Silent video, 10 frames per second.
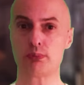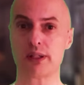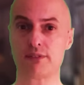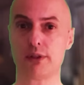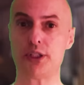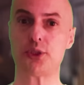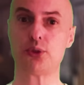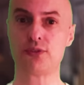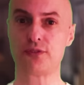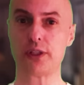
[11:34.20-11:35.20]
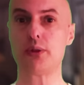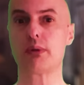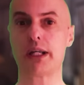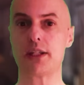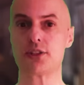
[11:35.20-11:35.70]
preferential flow
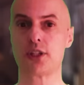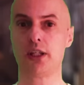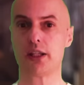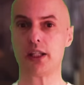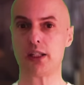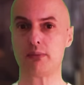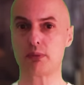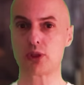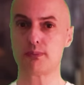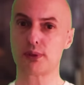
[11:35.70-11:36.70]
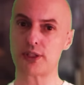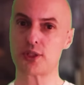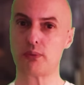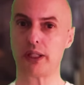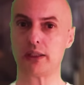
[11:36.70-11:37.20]
rates. The
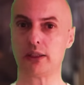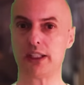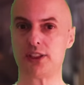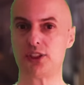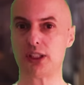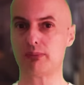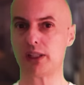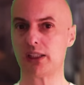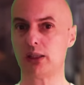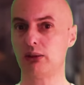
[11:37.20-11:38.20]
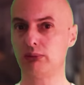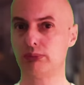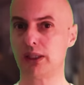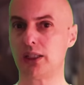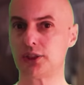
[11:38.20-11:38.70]
compressor wheel is generally a little
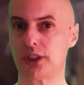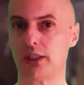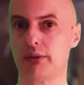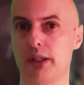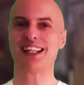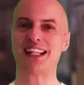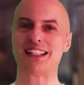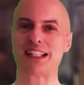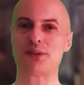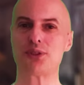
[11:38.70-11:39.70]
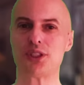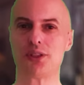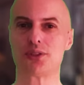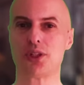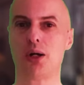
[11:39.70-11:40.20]
larger. It allows
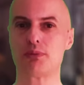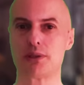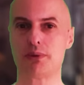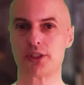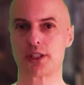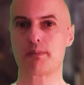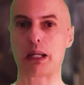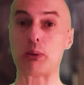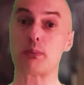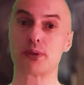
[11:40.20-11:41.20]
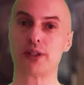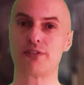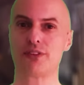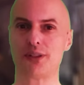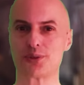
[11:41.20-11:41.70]
you to optimize the power
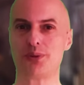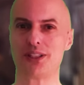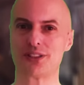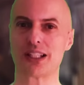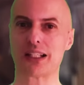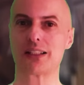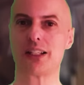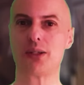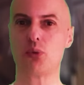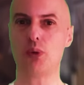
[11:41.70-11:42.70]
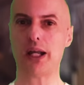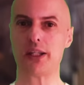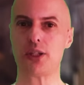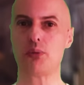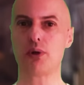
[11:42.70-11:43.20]
profile to exactly where
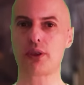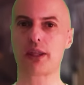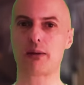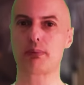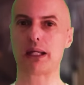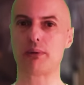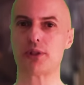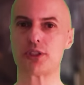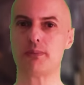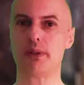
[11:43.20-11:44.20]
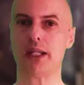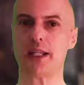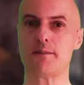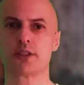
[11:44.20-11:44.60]
you want that power to be.